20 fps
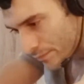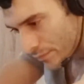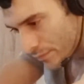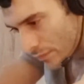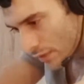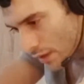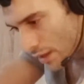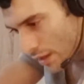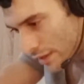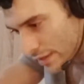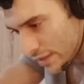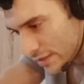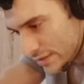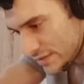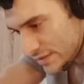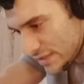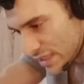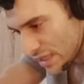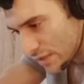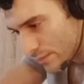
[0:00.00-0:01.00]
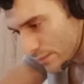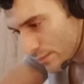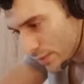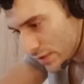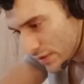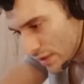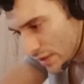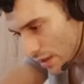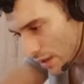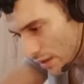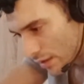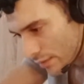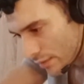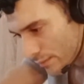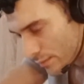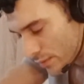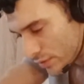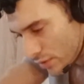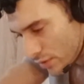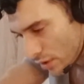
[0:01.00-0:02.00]
I understand, but the
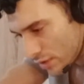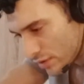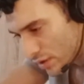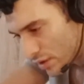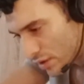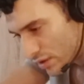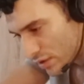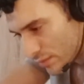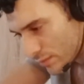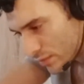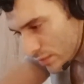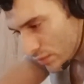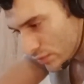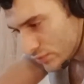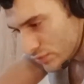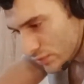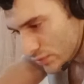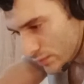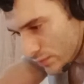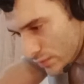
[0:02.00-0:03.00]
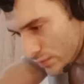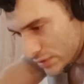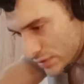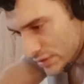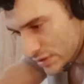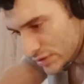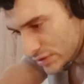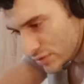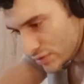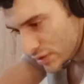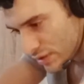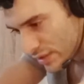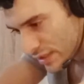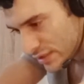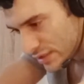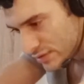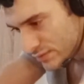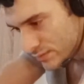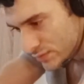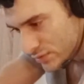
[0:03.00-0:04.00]
other argument also works. Israel
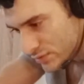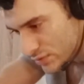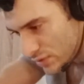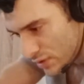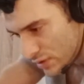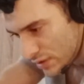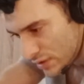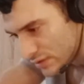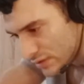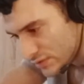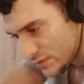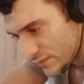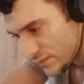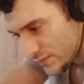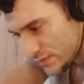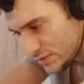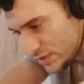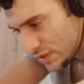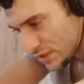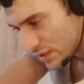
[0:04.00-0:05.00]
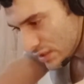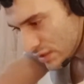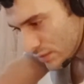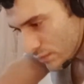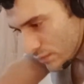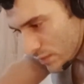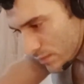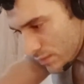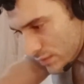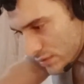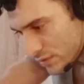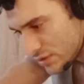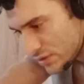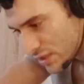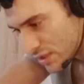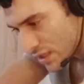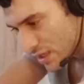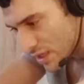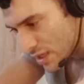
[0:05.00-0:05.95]
has Mossad and sophisticated weapons.